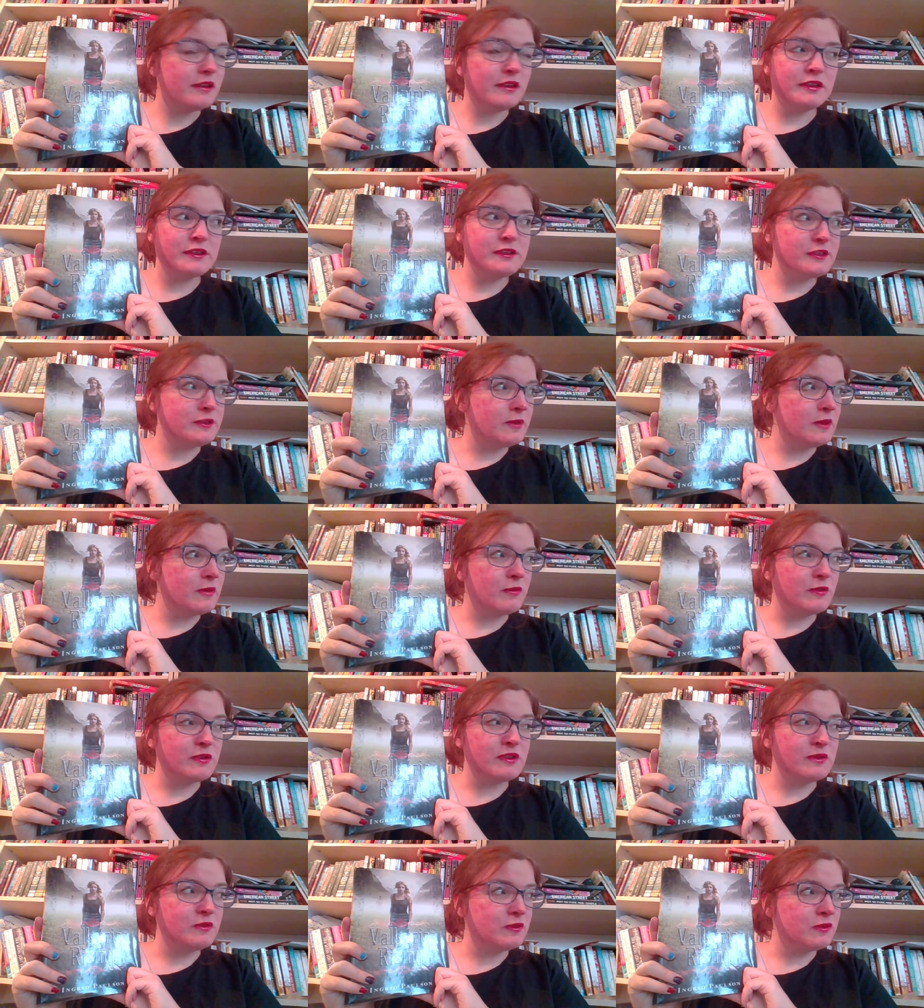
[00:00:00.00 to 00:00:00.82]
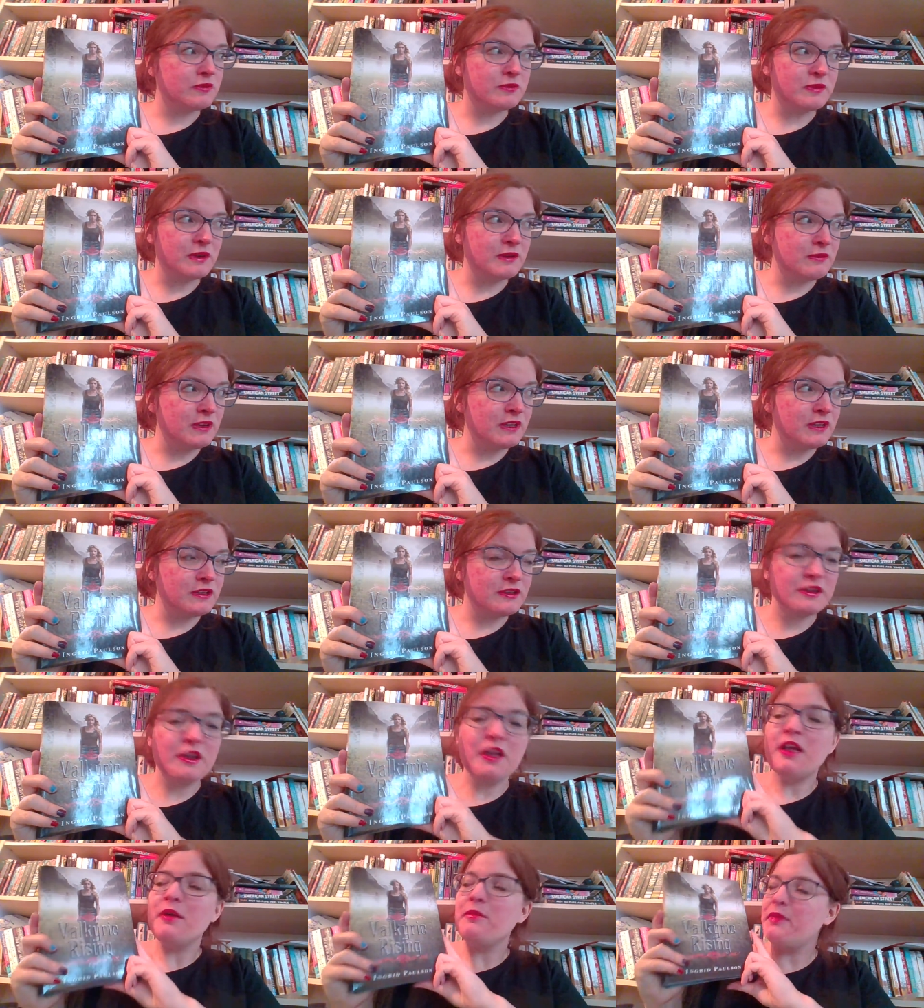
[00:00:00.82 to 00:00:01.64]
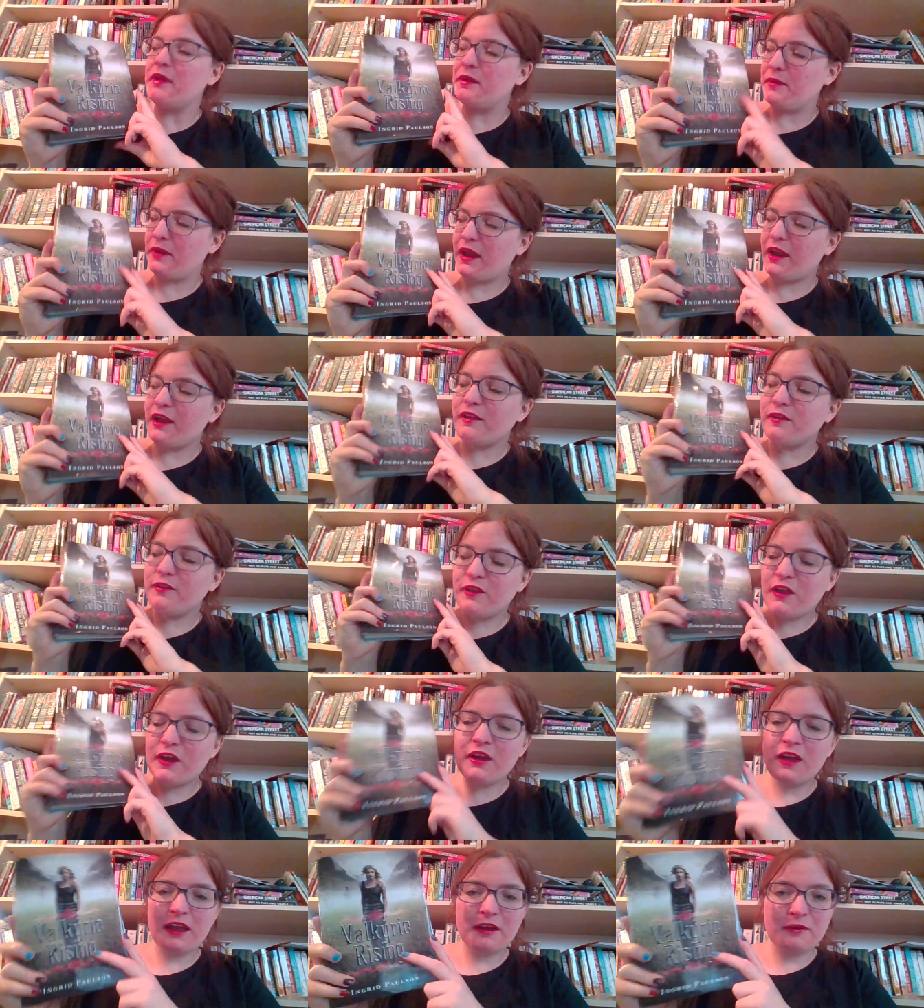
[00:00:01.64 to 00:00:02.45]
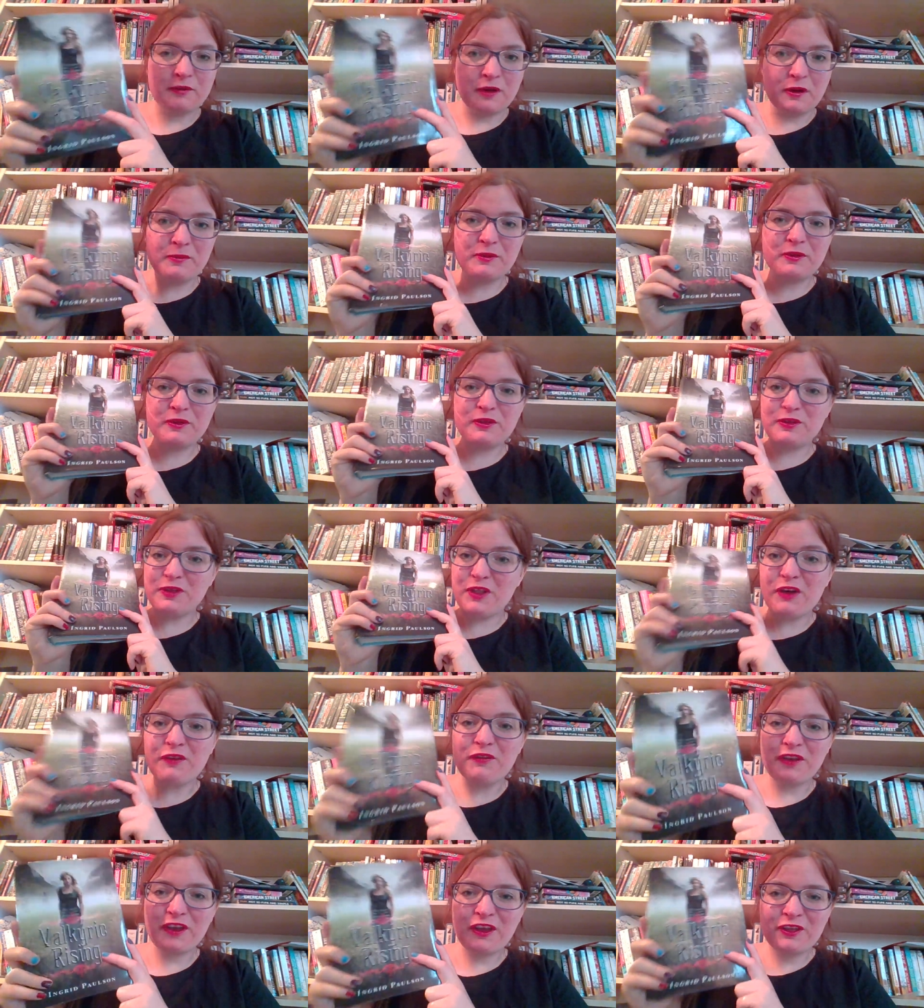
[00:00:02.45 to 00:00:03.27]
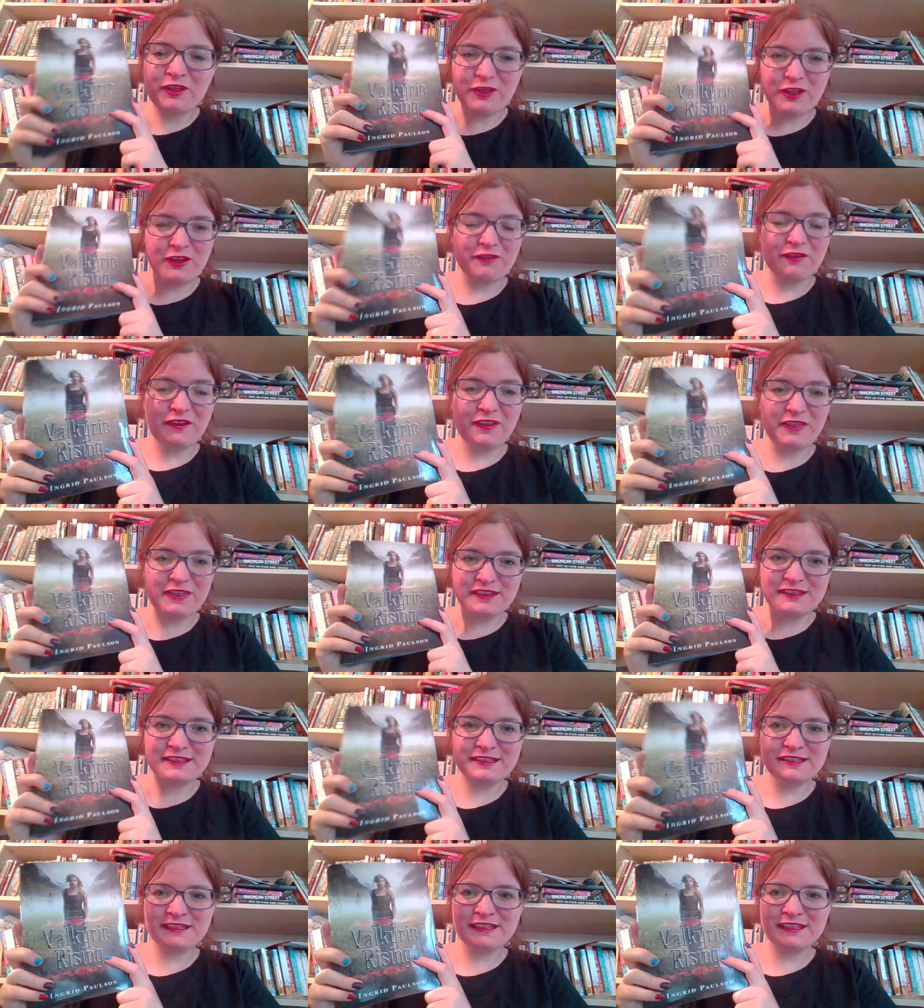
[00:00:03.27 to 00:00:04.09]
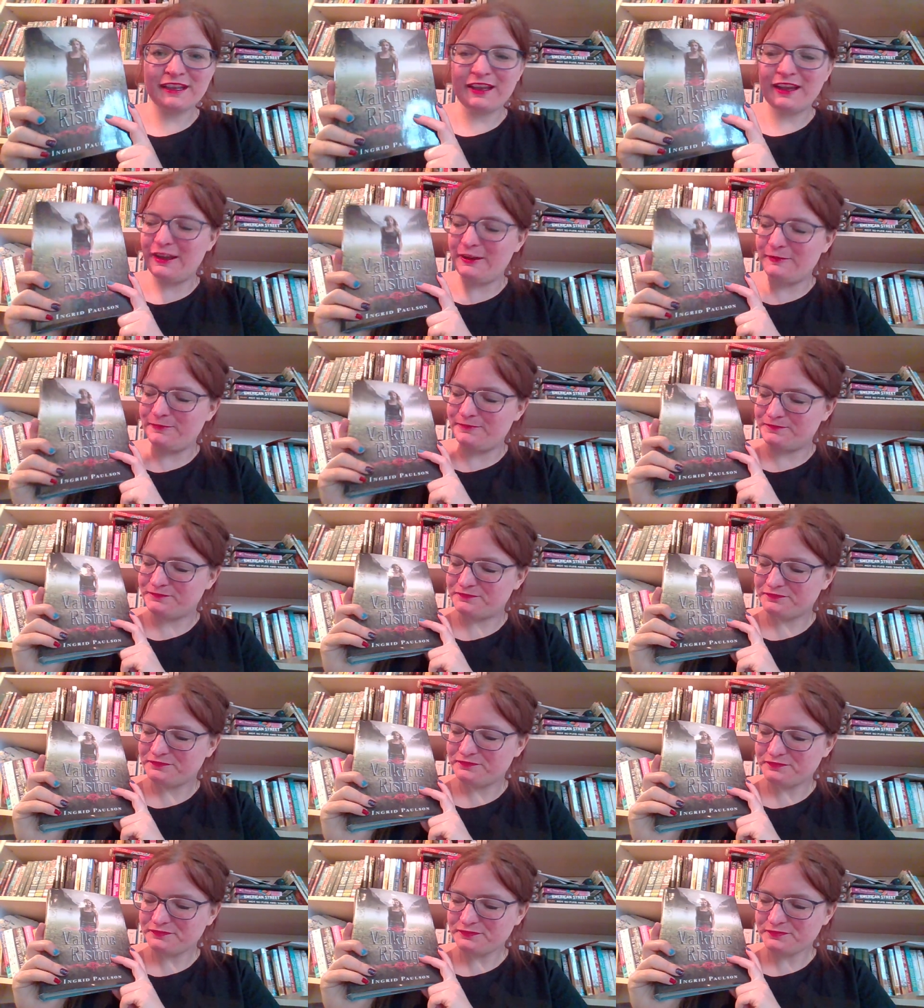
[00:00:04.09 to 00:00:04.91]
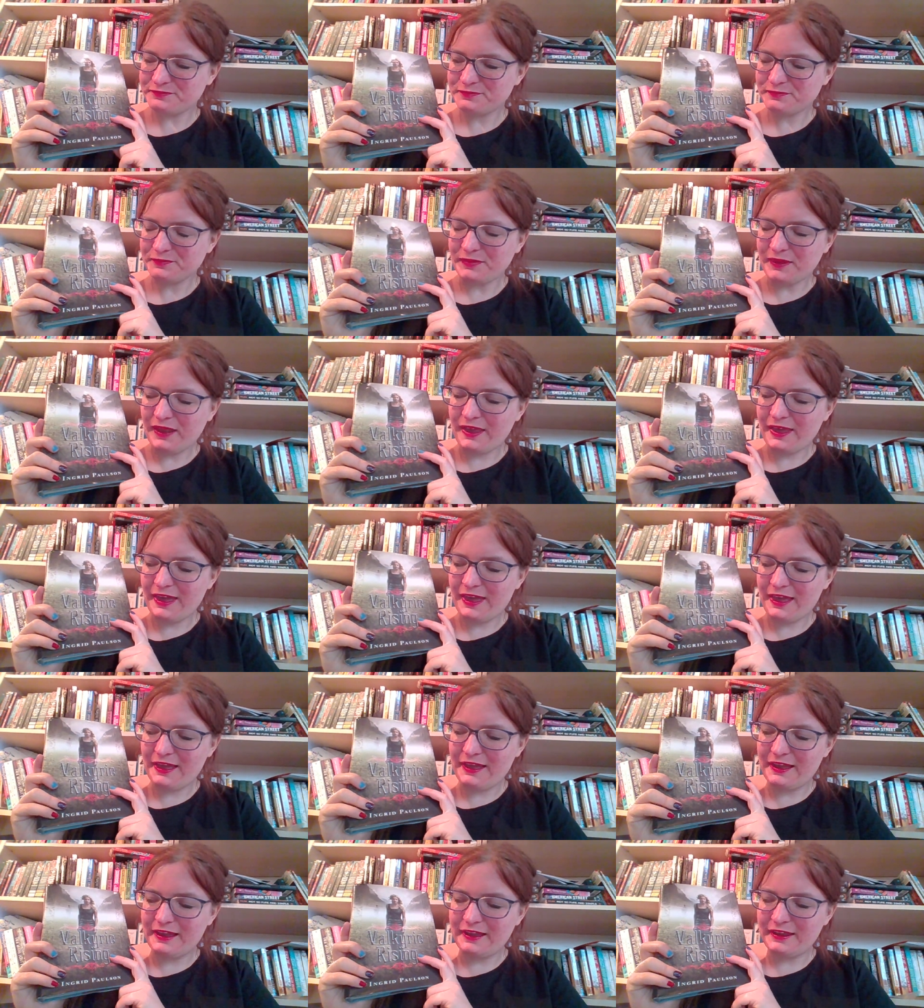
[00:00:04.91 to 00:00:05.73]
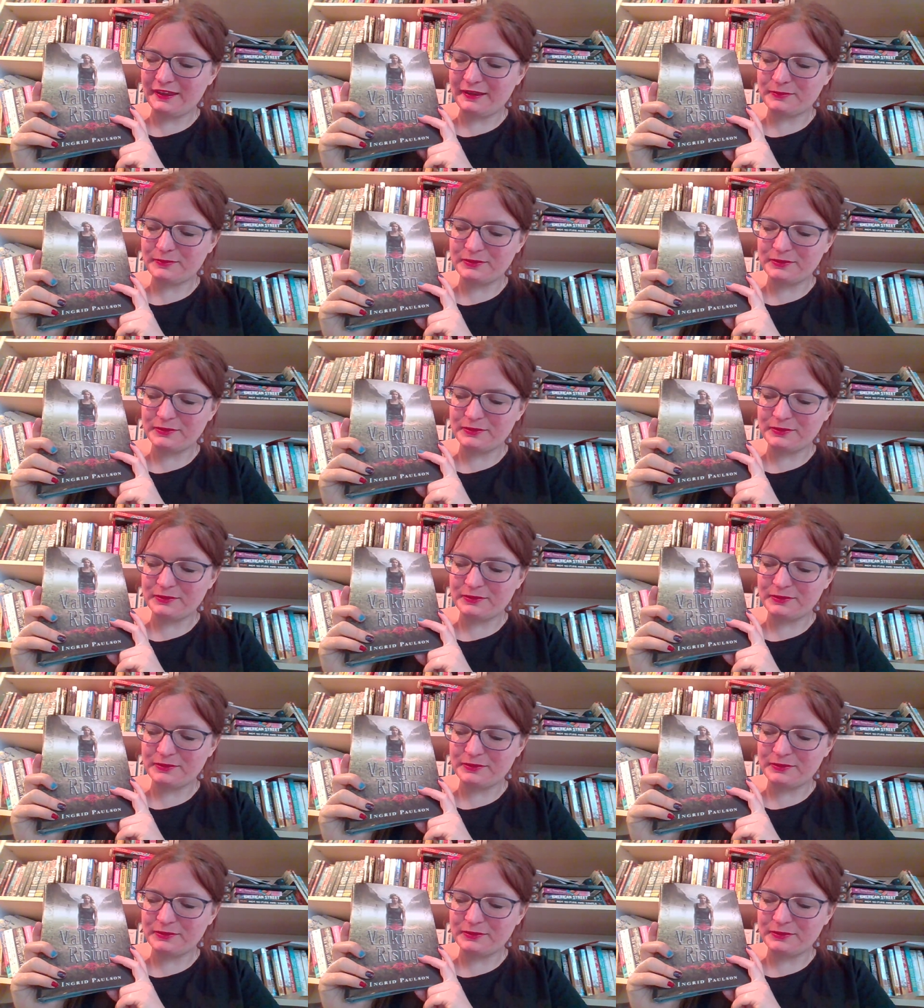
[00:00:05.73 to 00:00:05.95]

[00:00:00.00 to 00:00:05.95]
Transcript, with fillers: So many books I want to reread. But anyway, I, lo- I remember loving, loving this um, uh,